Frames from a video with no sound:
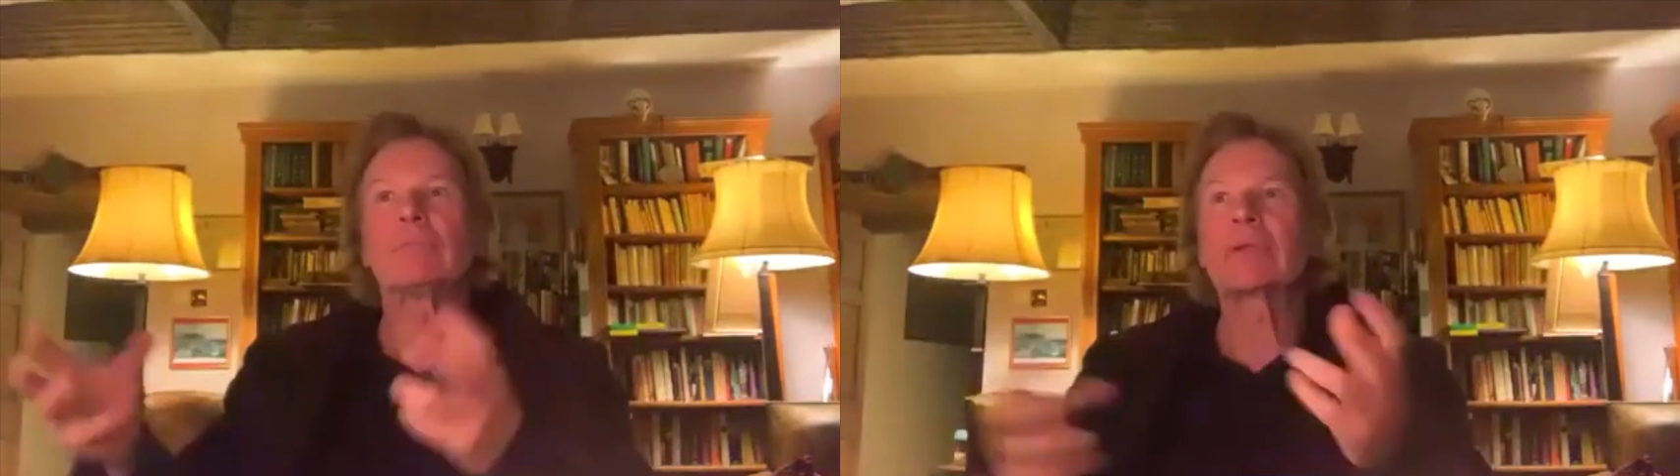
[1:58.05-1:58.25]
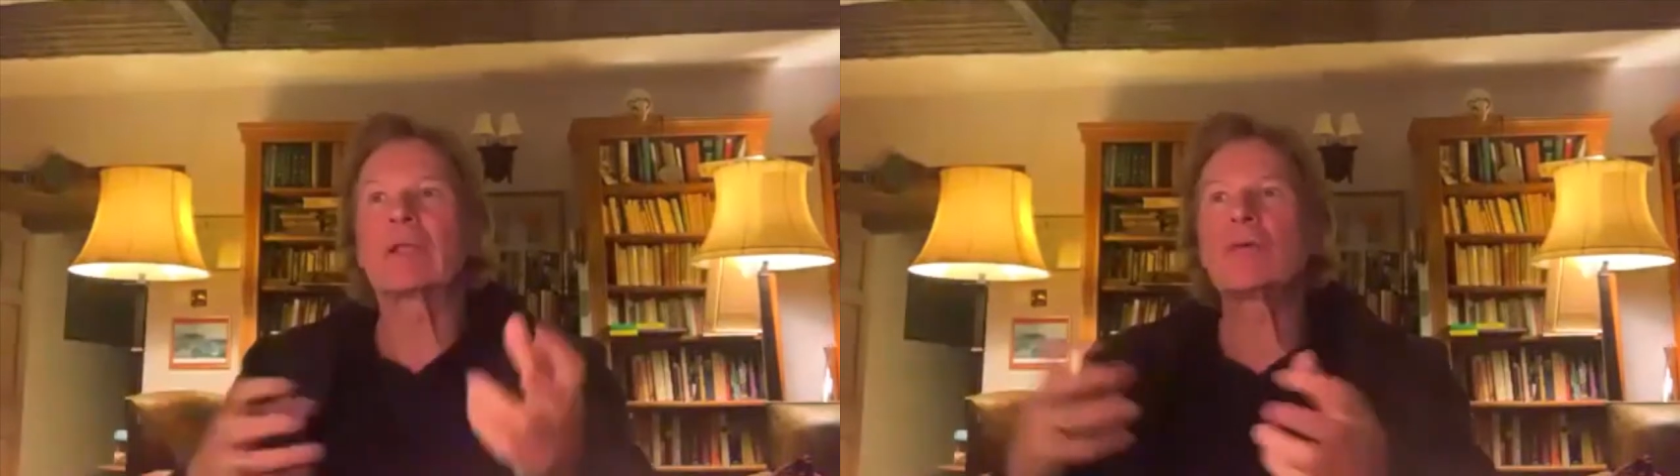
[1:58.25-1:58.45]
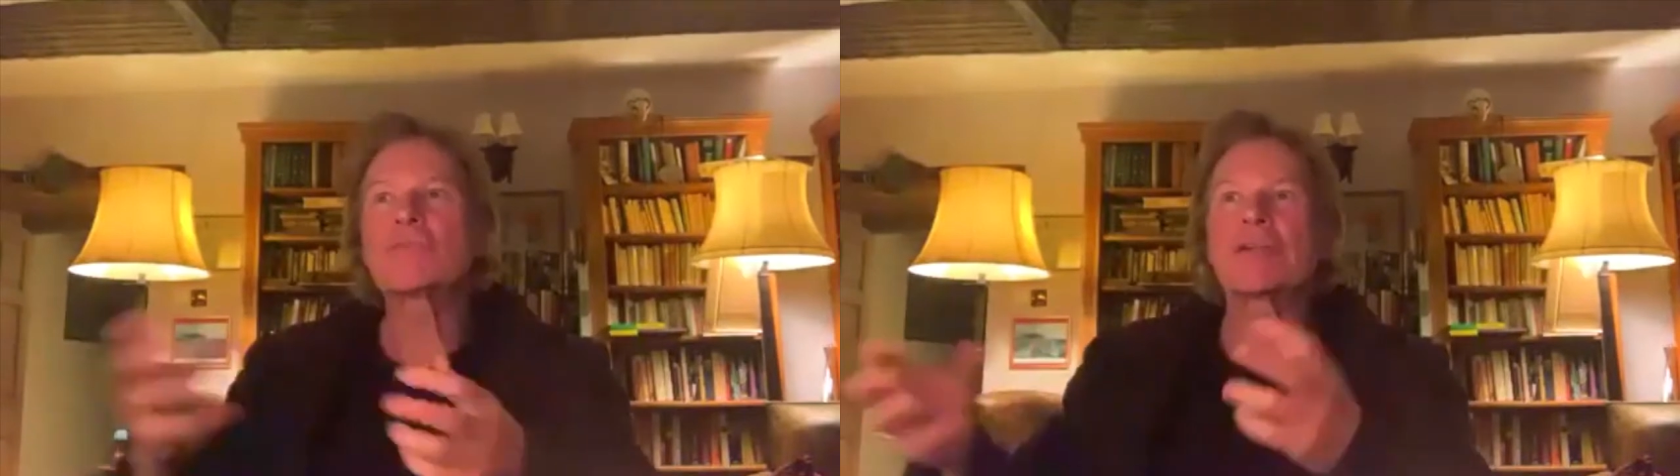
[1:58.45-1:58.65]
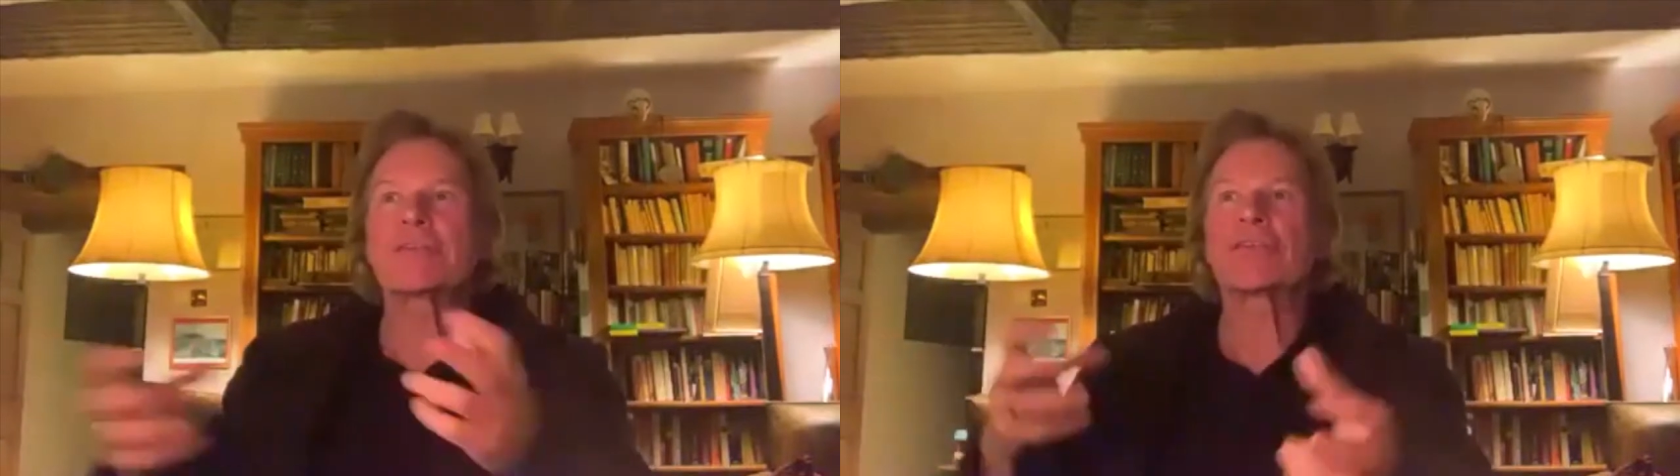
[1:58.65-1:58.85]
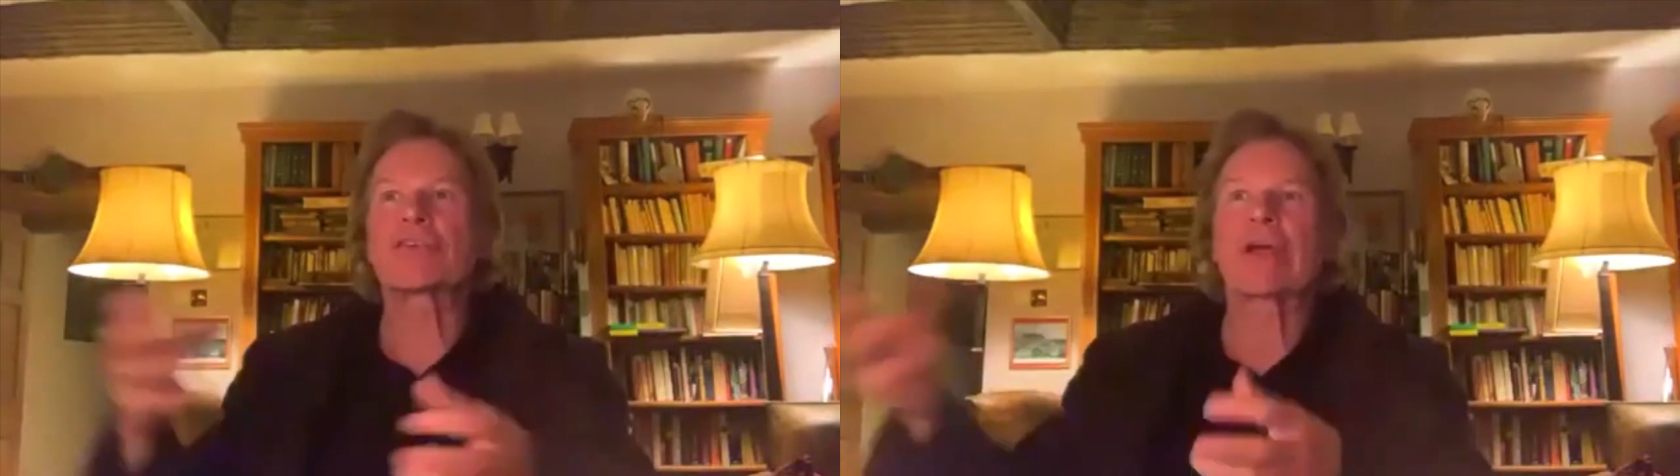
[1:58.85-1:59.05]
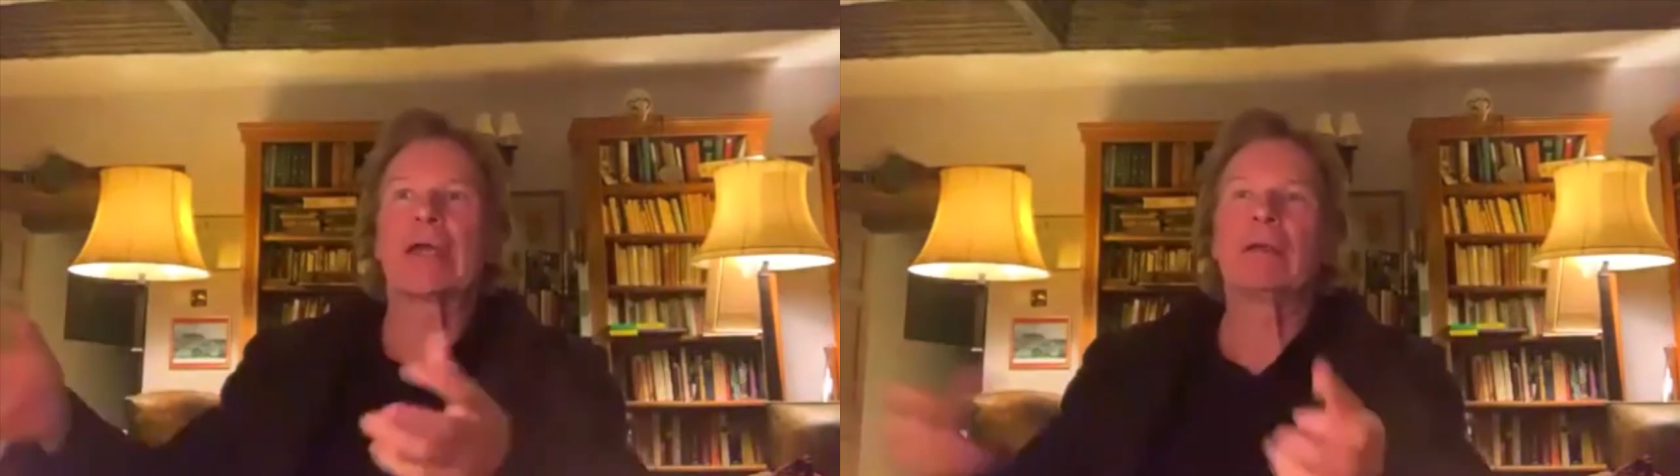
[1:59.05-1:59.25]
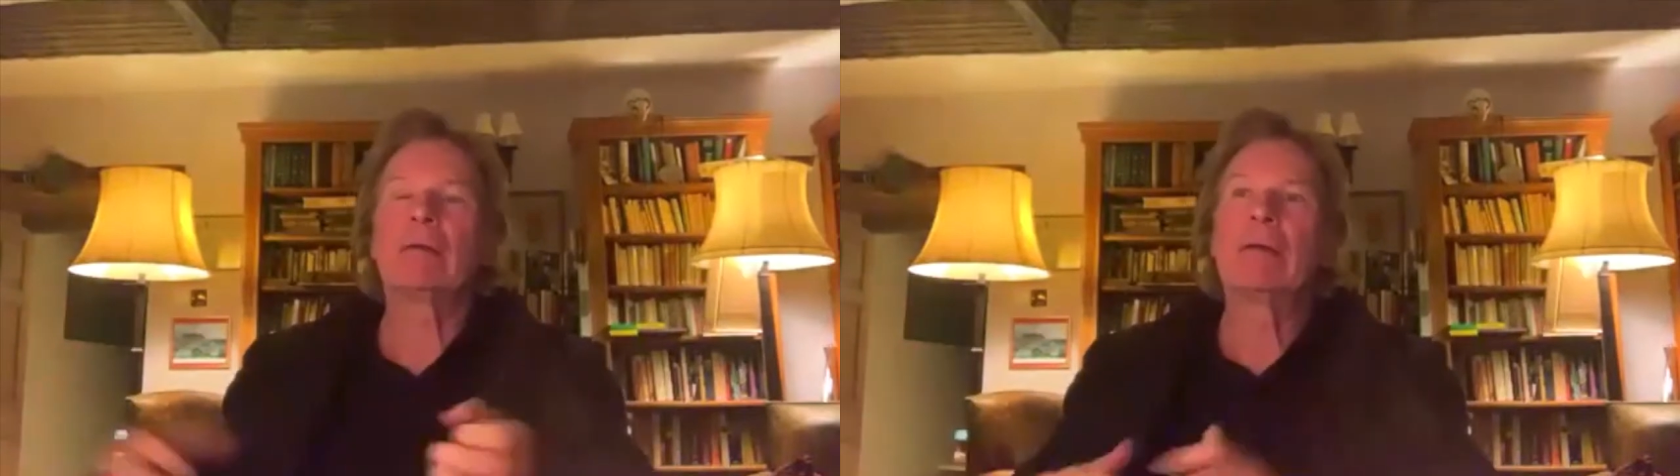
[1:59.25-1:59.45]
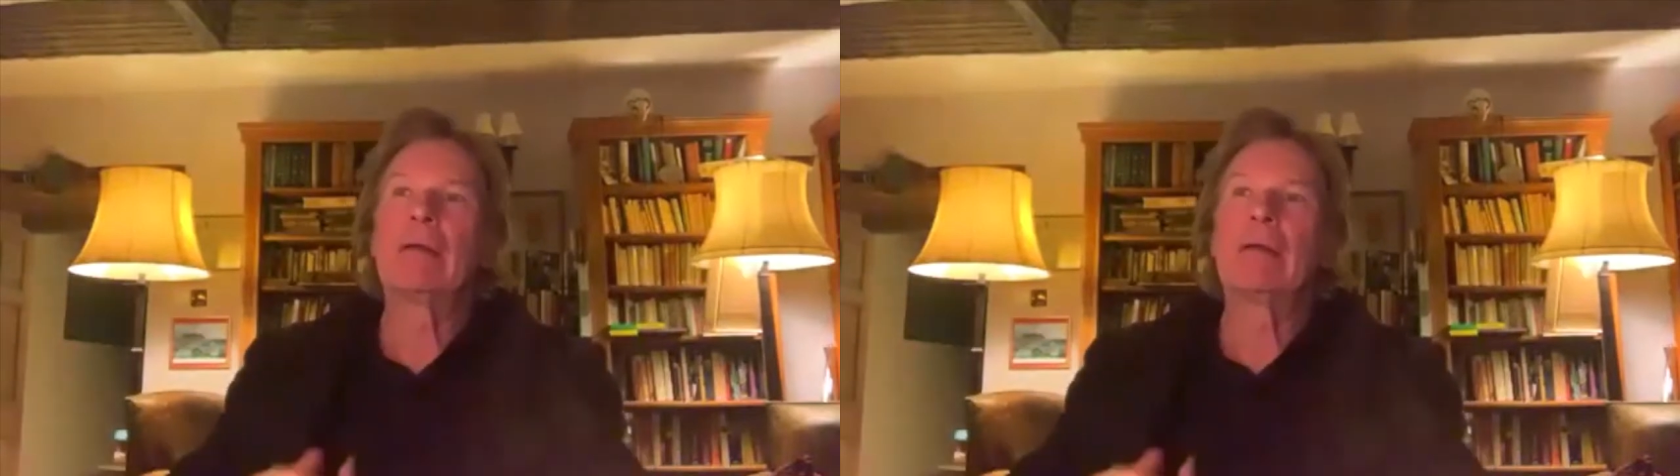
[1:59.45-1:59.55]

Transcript: closer to Shane